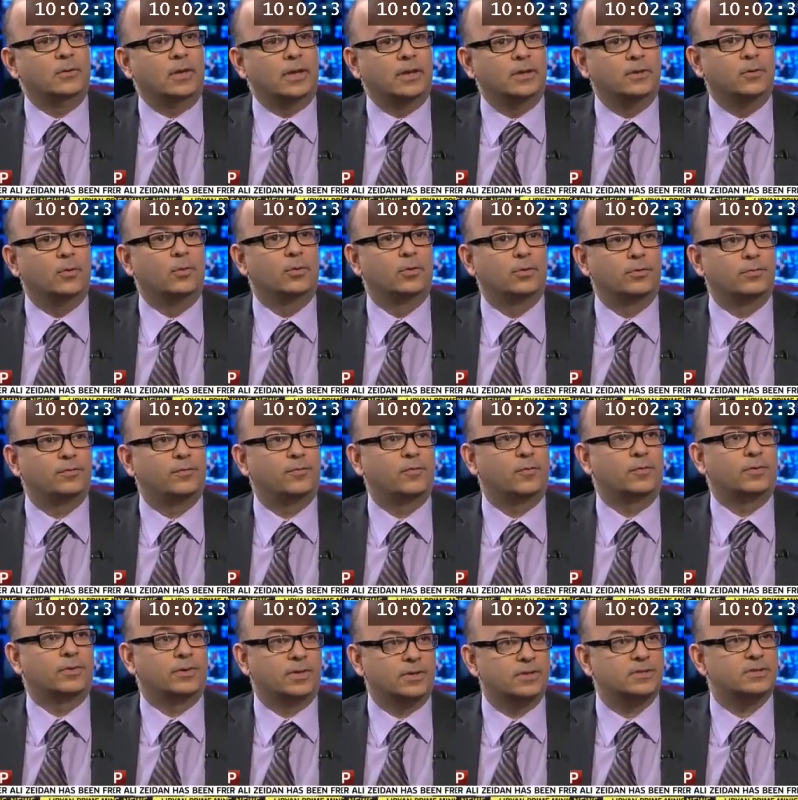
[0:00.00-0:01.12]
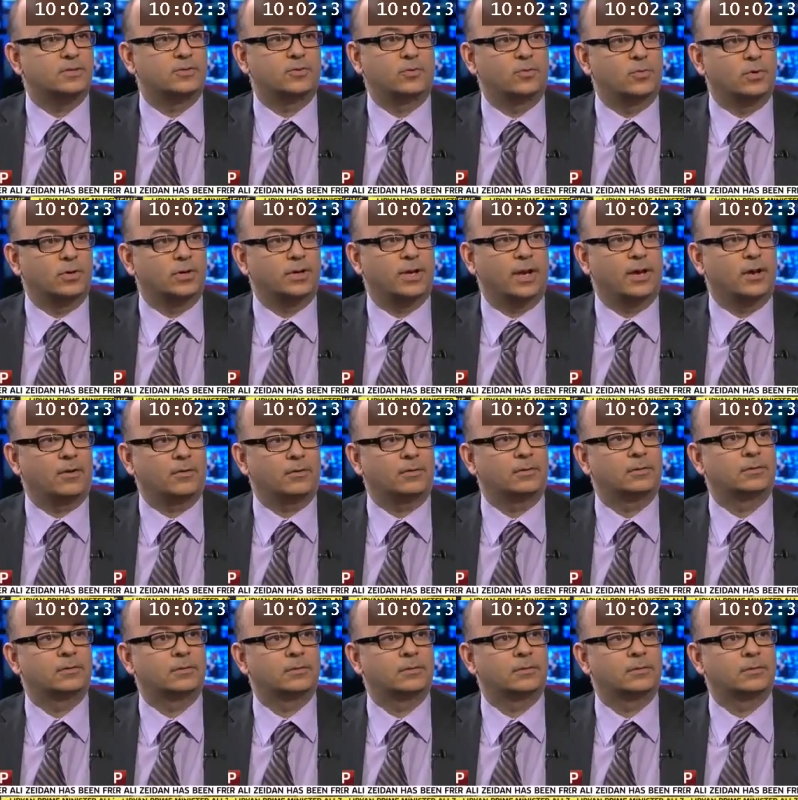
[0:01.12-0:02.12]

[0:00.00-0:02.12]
in order for this to work out.